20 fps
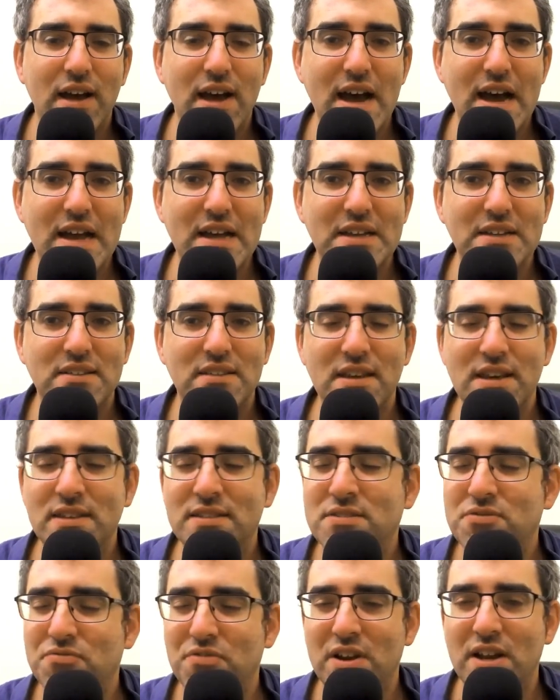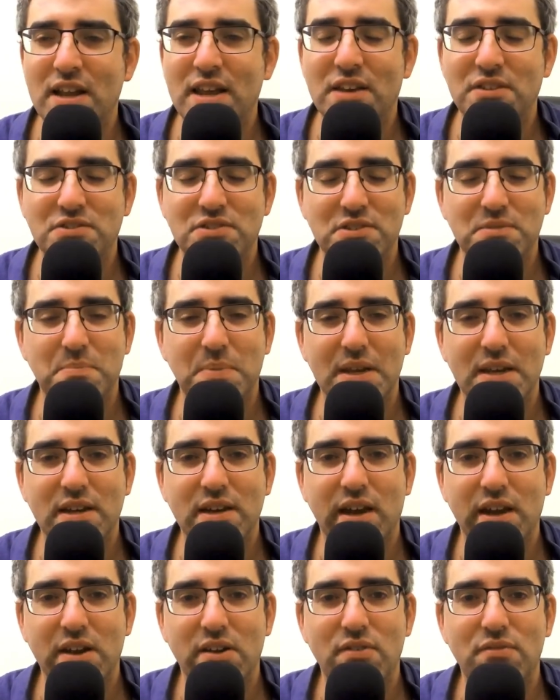And this really has just been
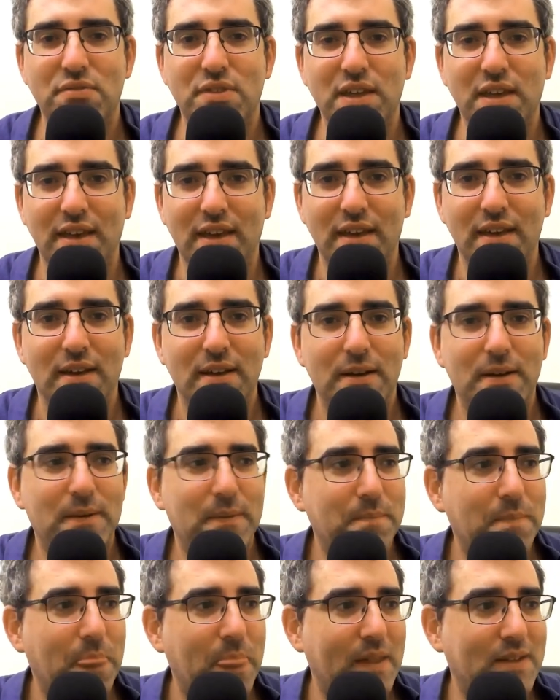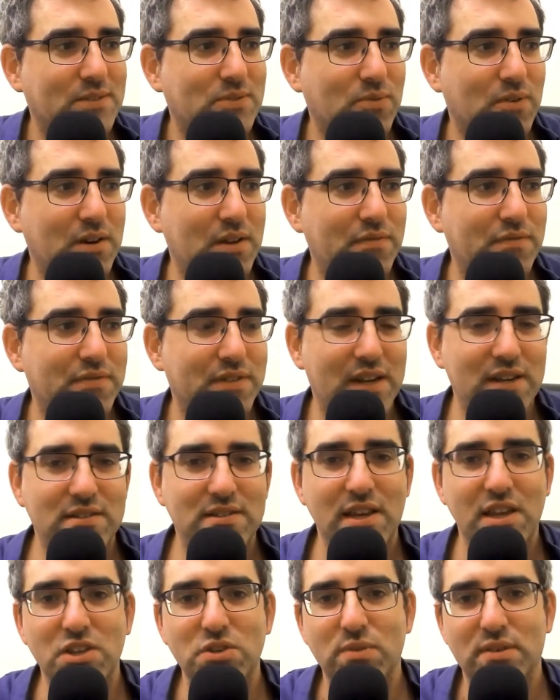kind of the sort of
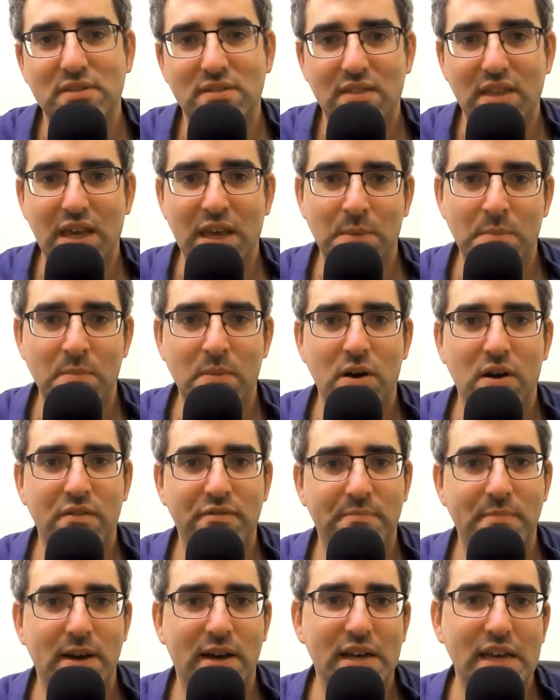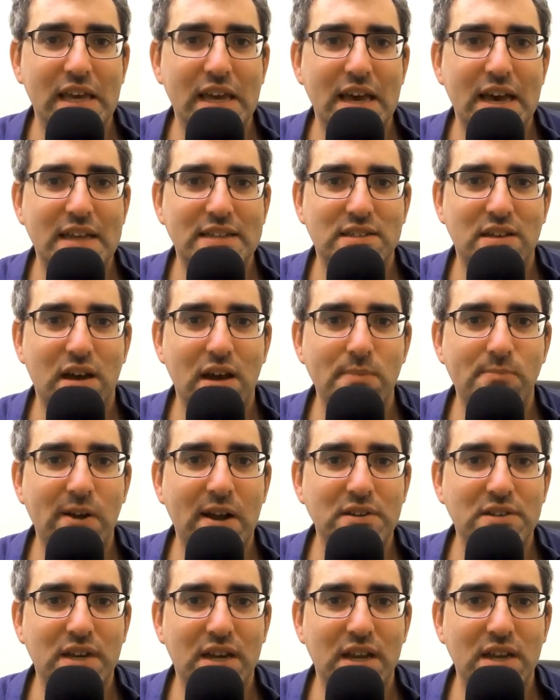continuous theme of my time
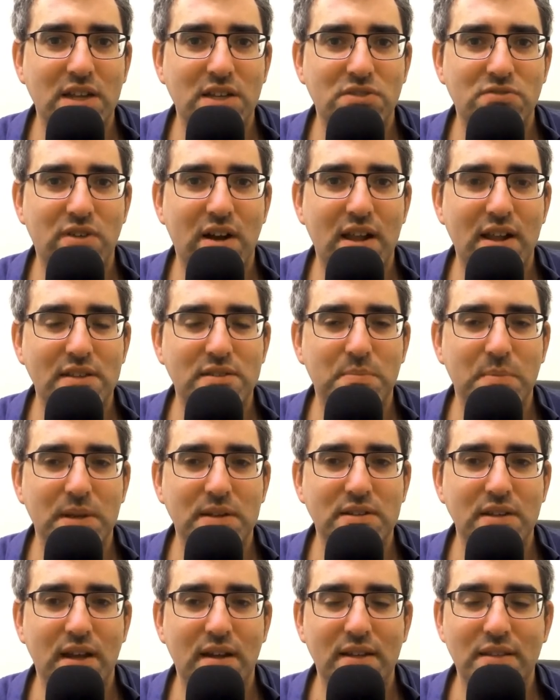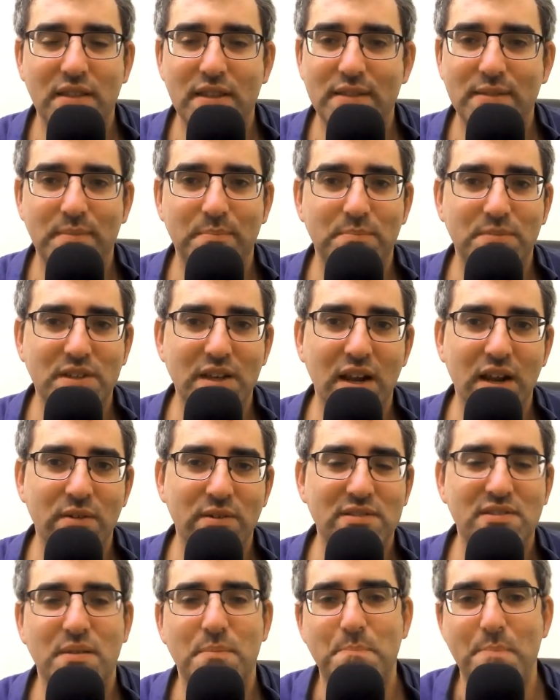renting in Israel. It's been dealing
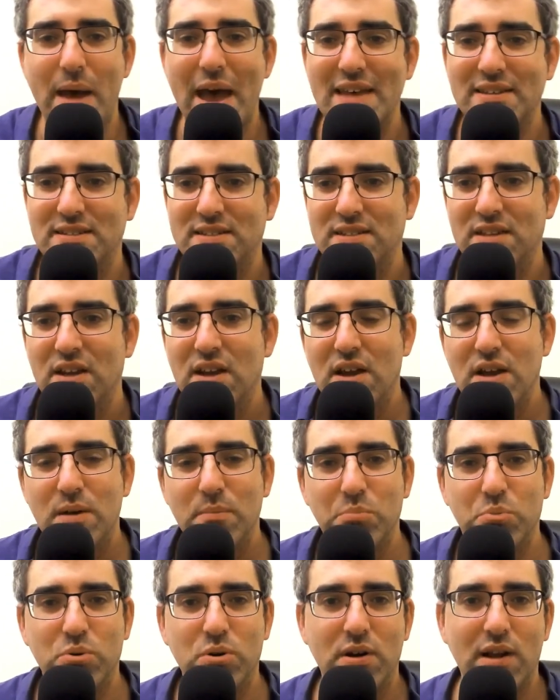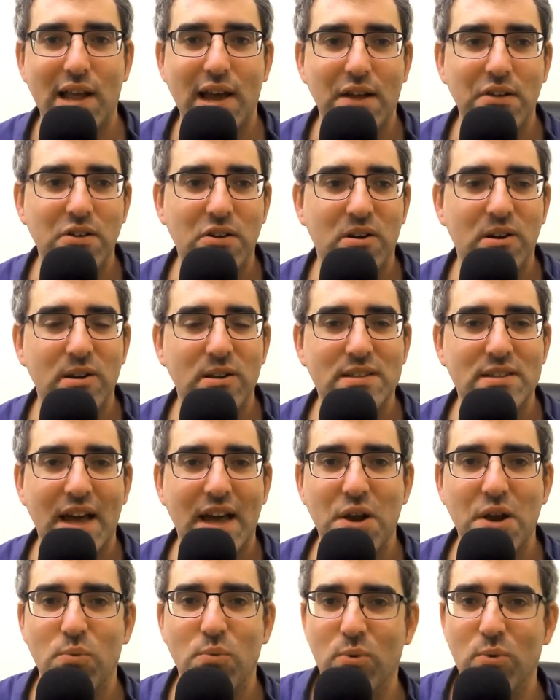with the best poor landlords,
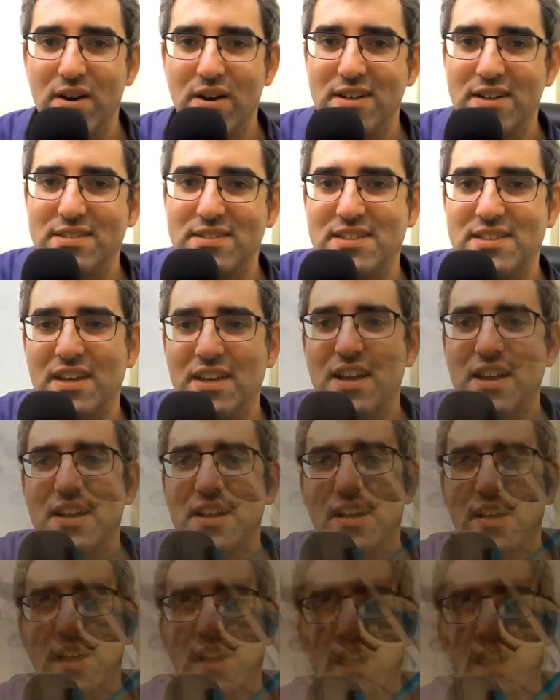and at worst, I